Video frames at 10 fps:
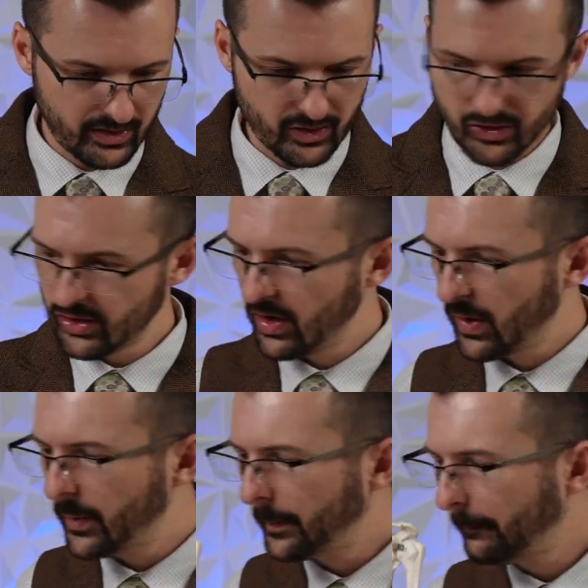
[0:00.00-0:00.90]

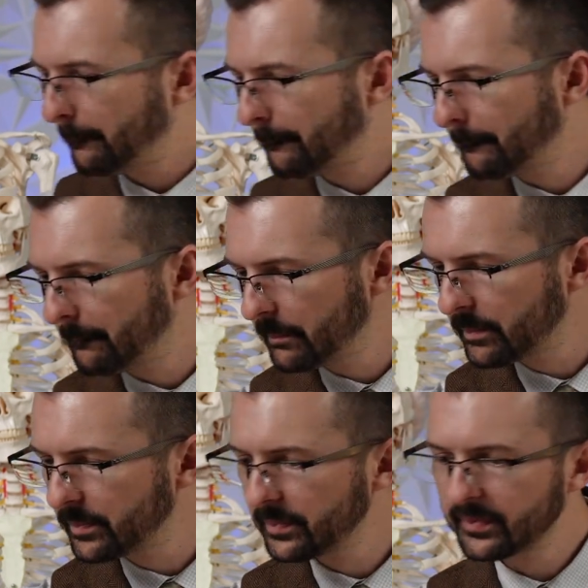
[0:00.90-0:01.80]
so
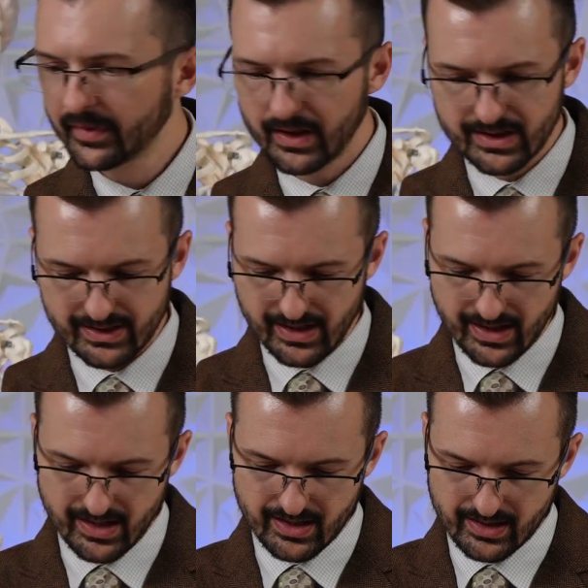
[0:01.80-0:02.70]
let's
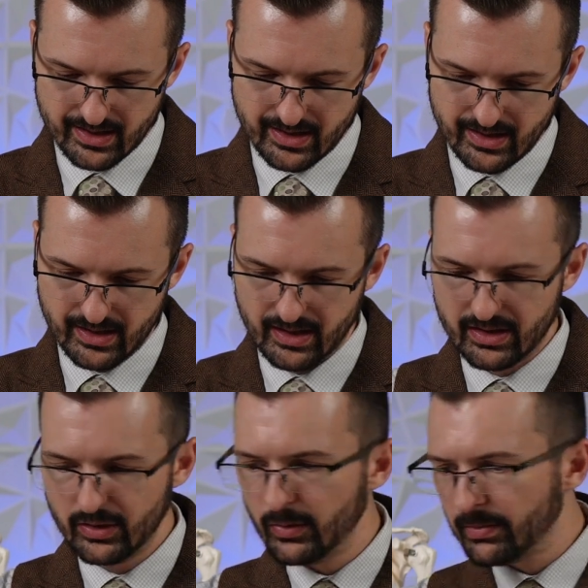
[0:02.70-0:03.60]
take a
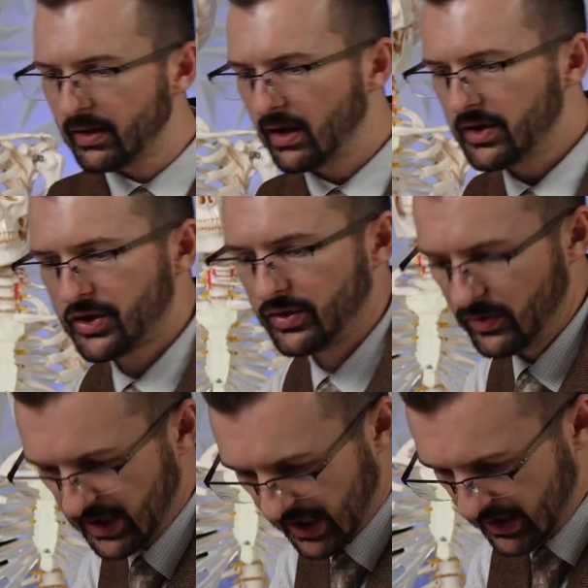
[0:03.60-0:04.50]
new brush, new
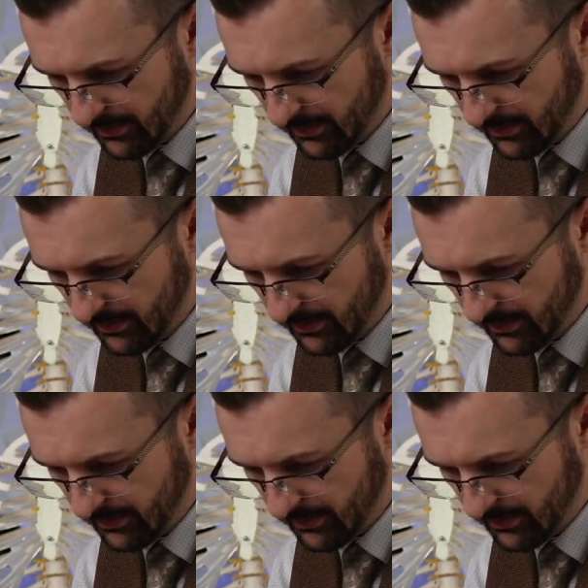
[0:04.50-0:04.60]
tiny